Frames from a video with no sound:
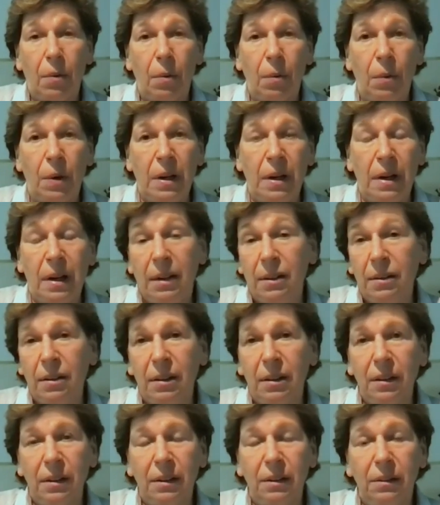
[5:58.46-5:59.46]
we need
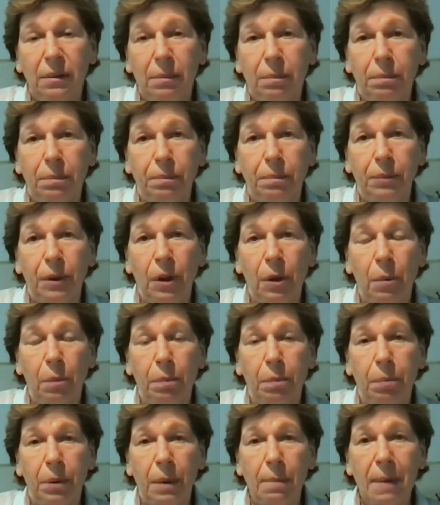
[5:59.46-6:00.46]
to, you know,
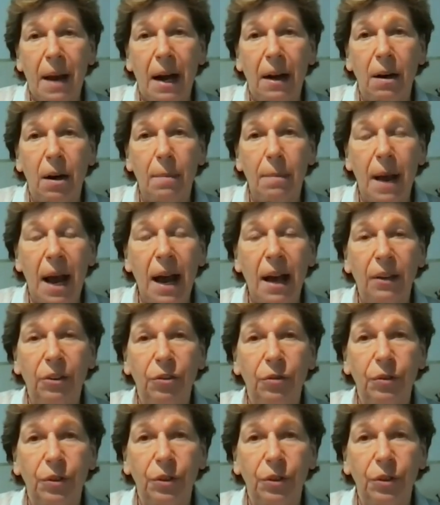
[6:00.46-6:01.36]
bring back our masks for